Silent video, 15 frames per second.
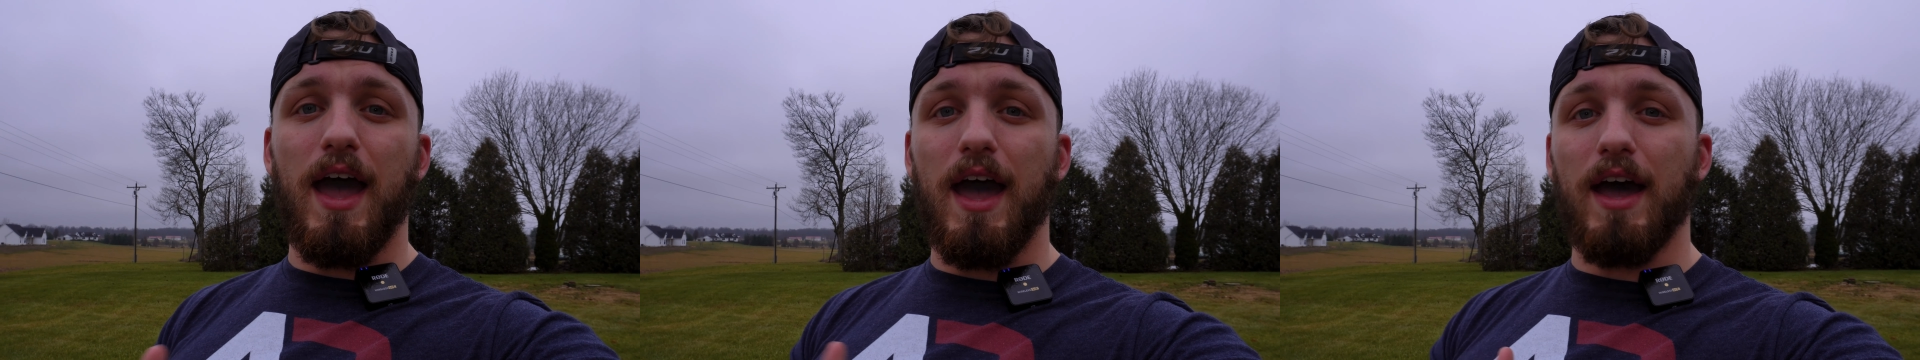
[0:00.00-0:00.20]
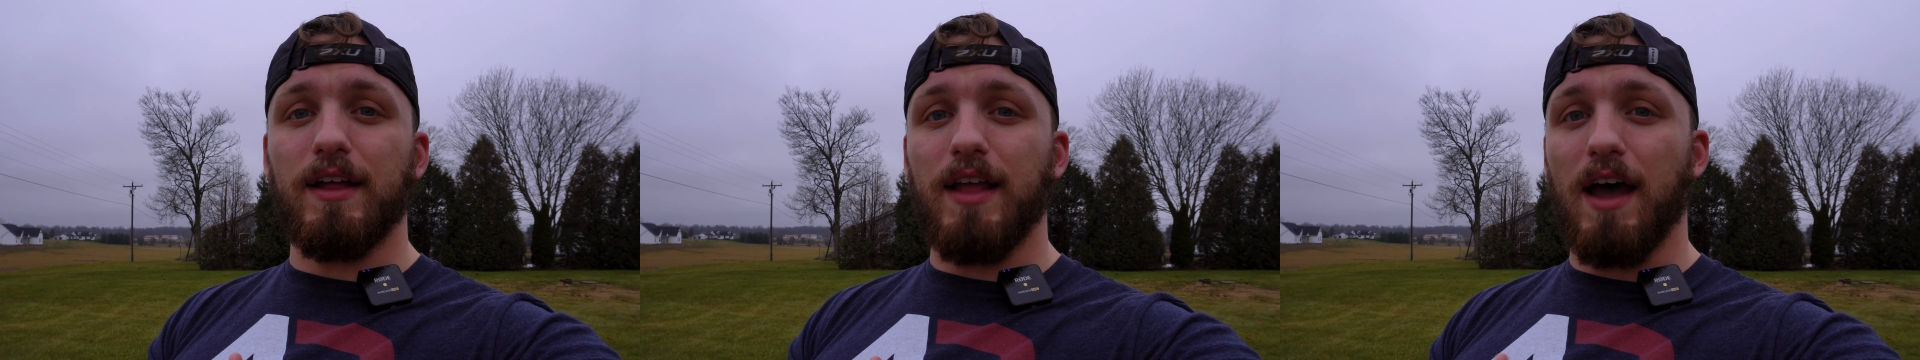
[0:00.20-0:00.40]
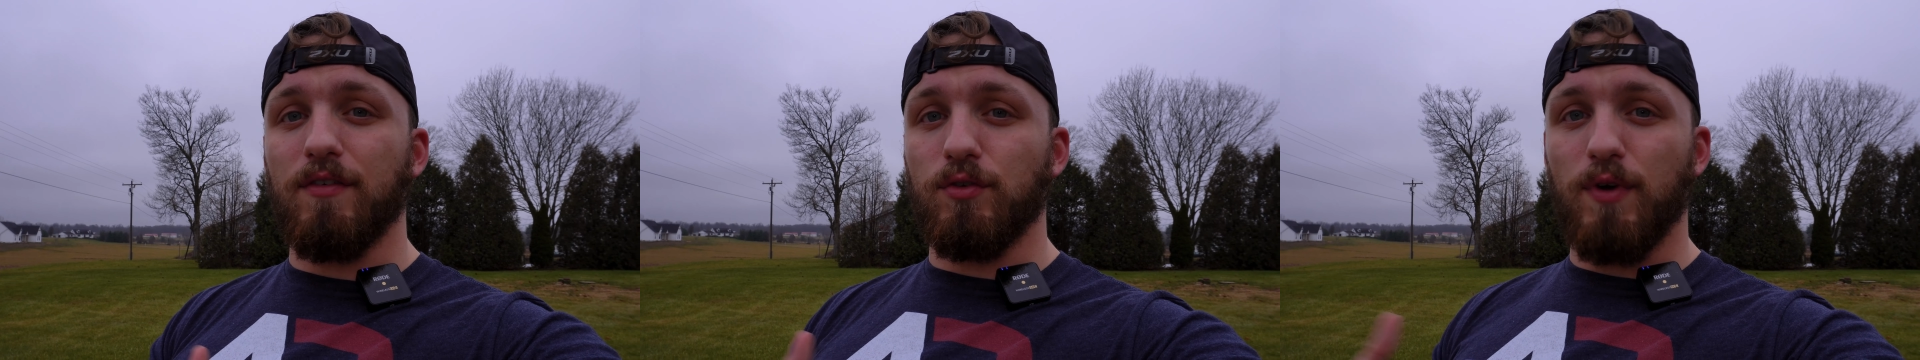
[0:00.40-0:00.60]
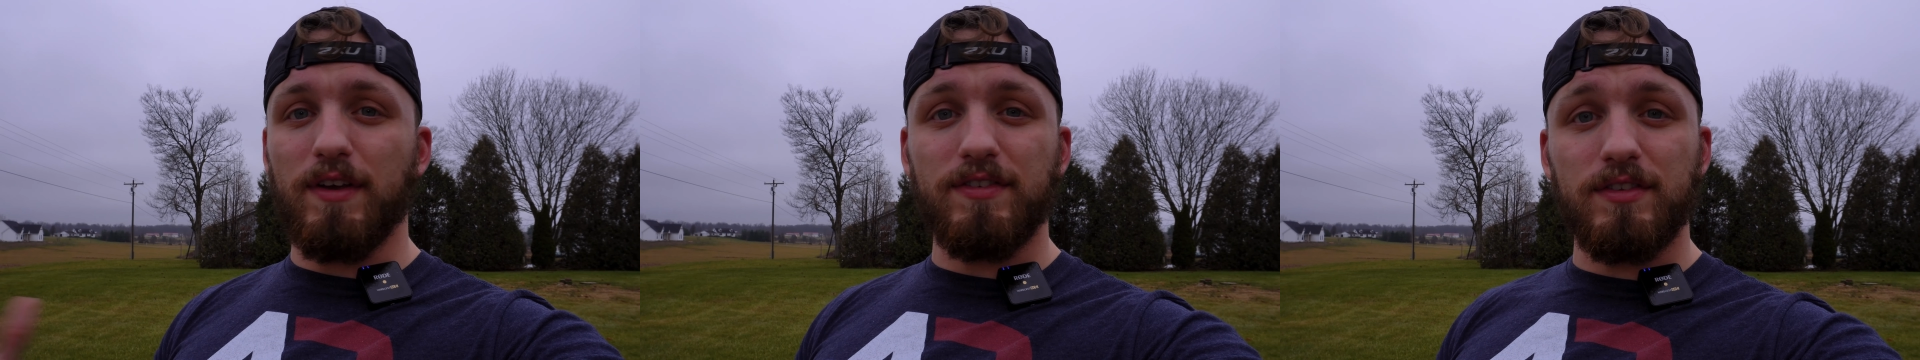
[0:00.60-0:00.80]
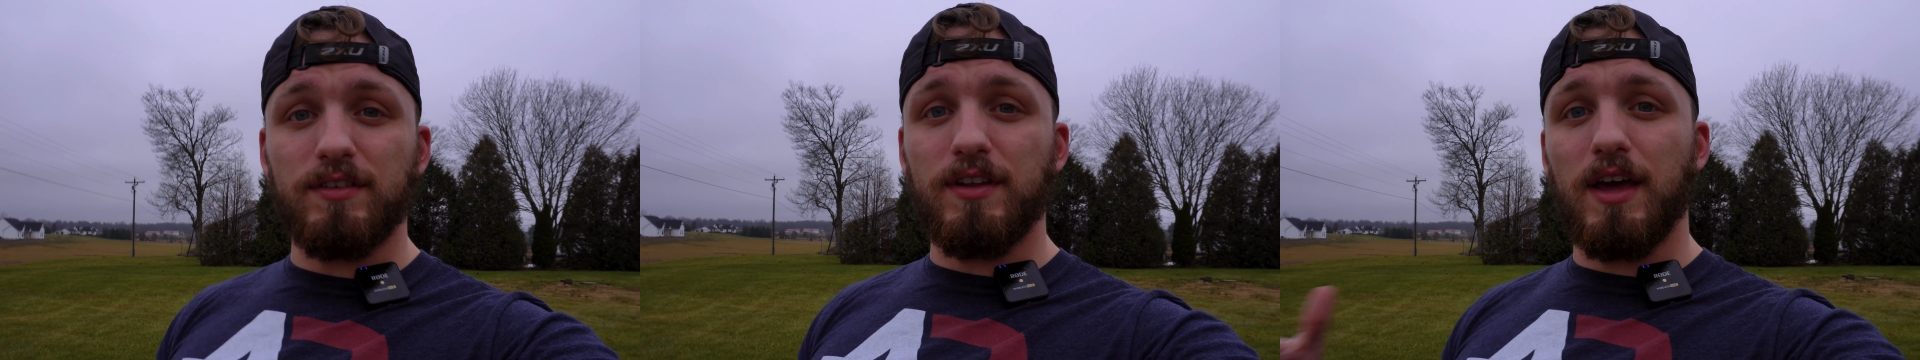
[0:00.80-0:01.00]
and have the
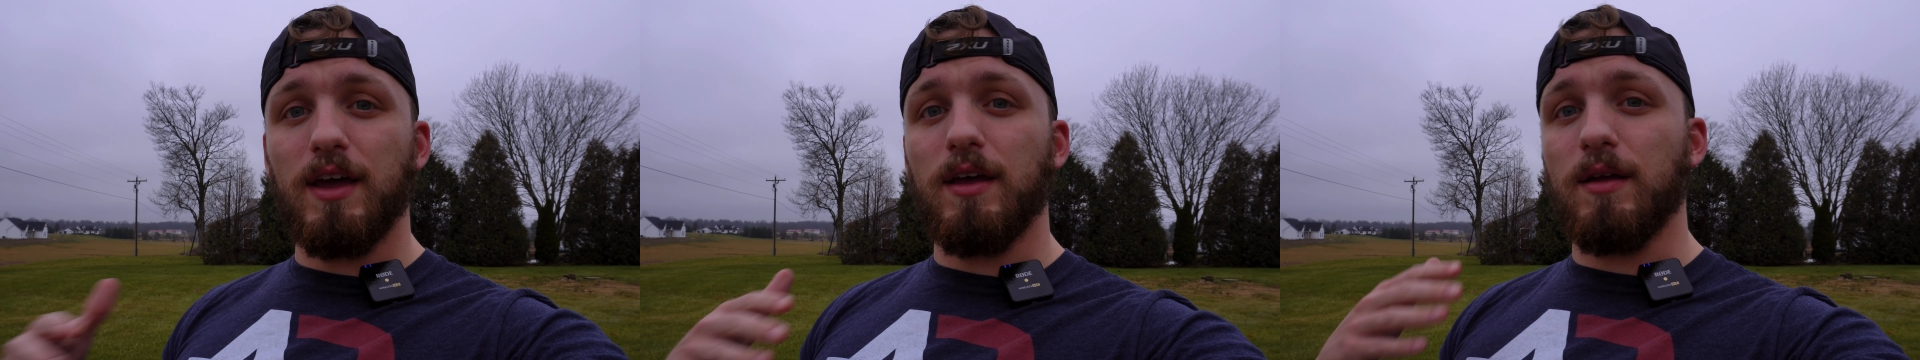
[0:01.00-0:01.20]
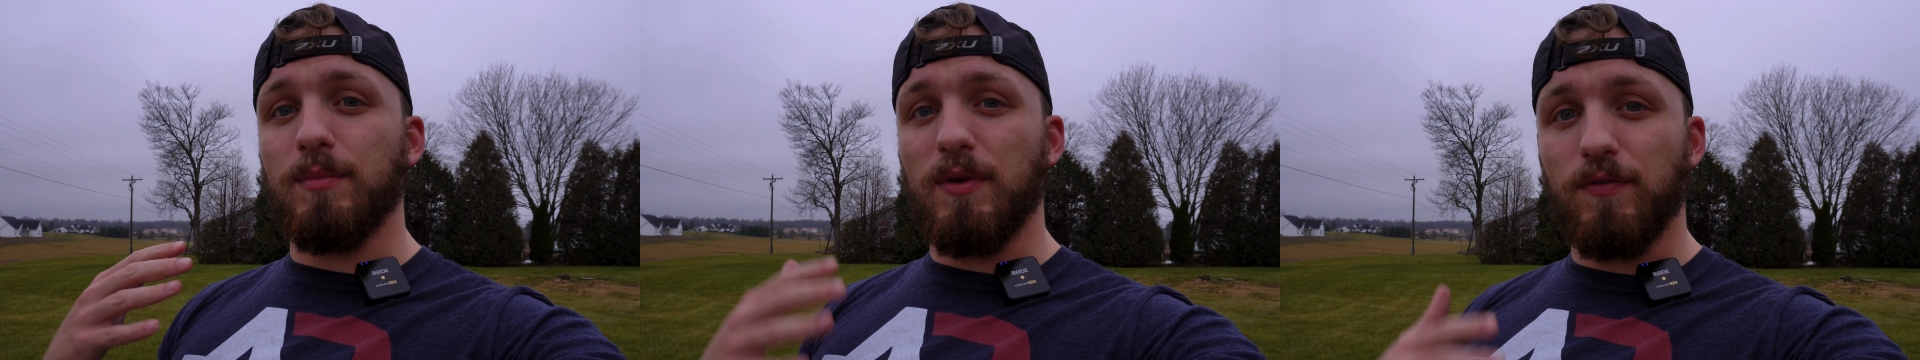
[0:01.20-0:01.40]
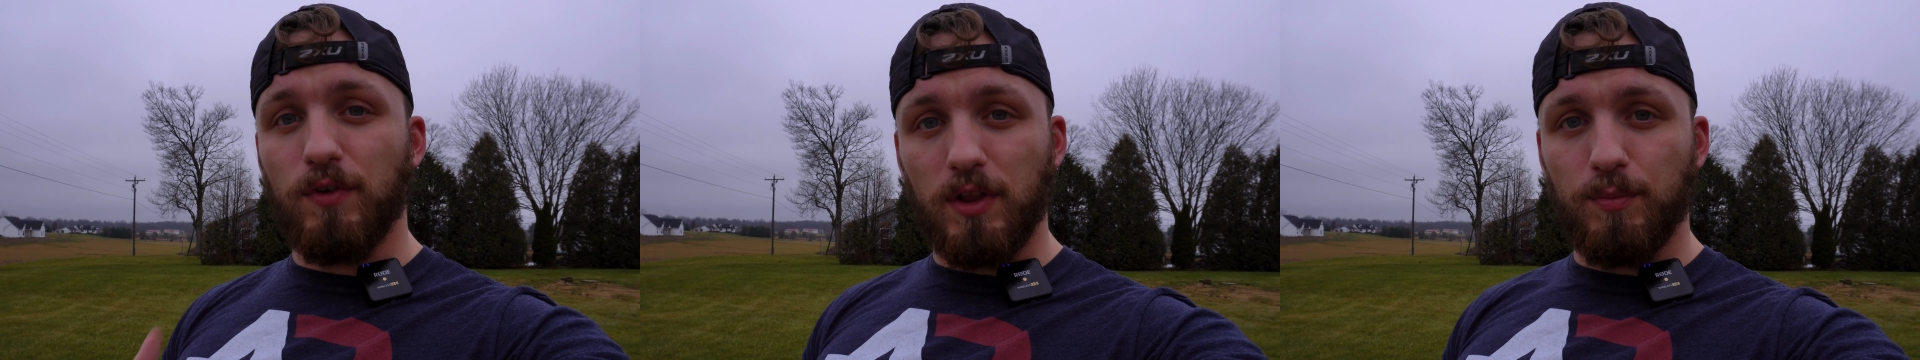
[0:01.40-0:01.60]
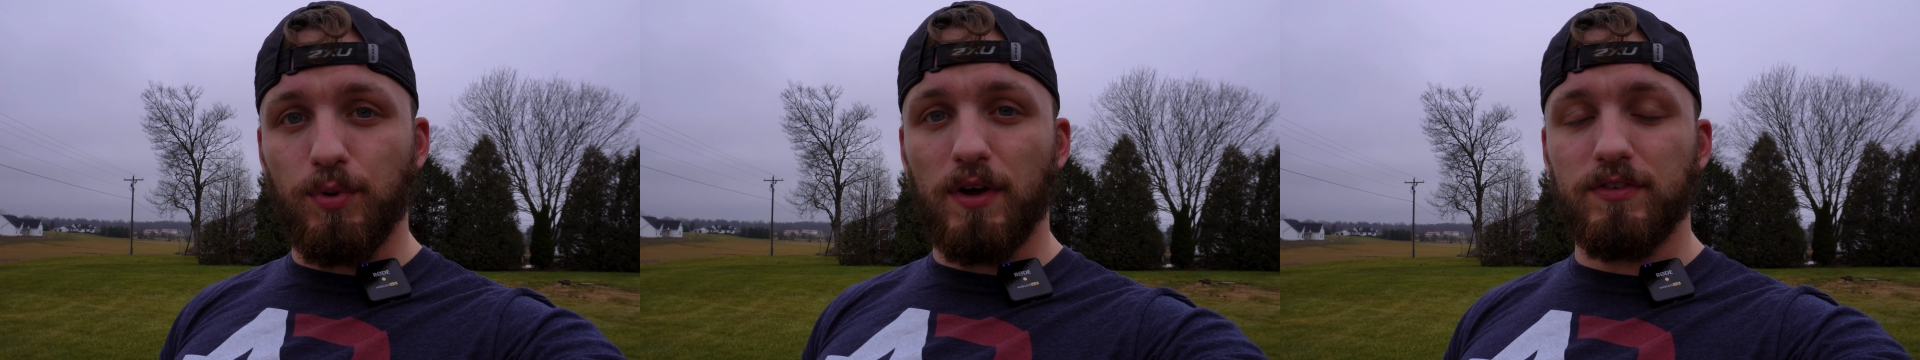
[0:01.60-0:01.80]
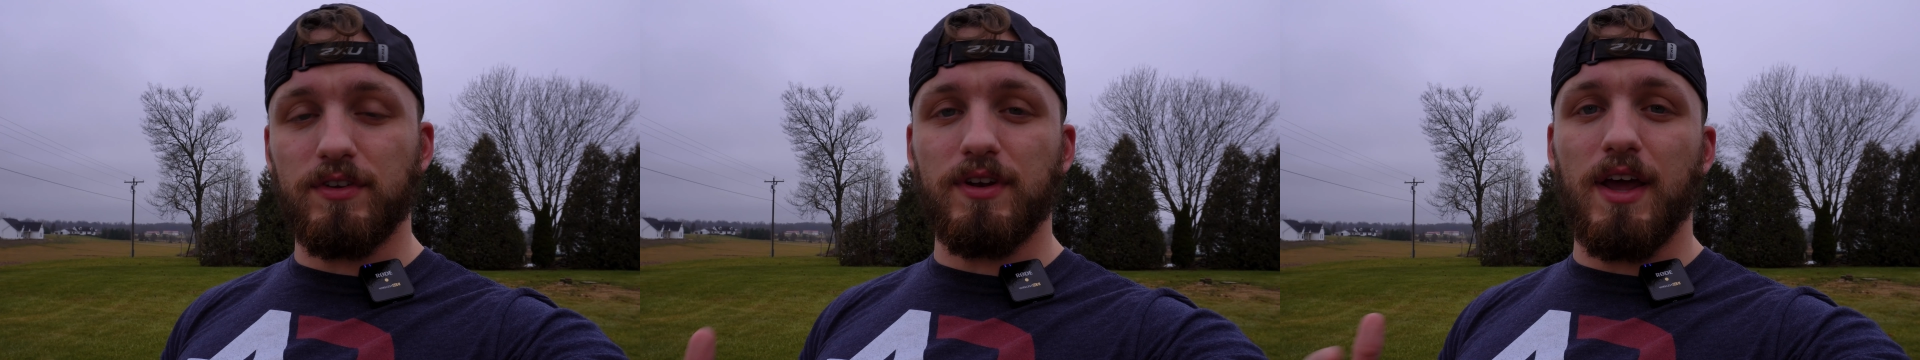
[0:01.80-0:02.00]
rest of the day and be fully
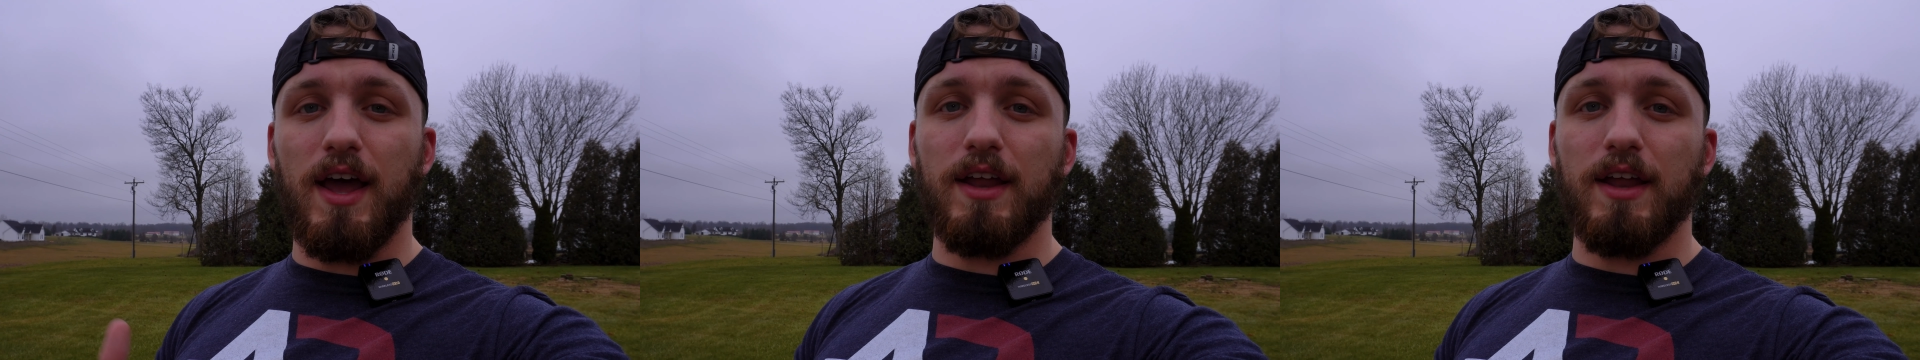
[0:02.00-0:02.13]
present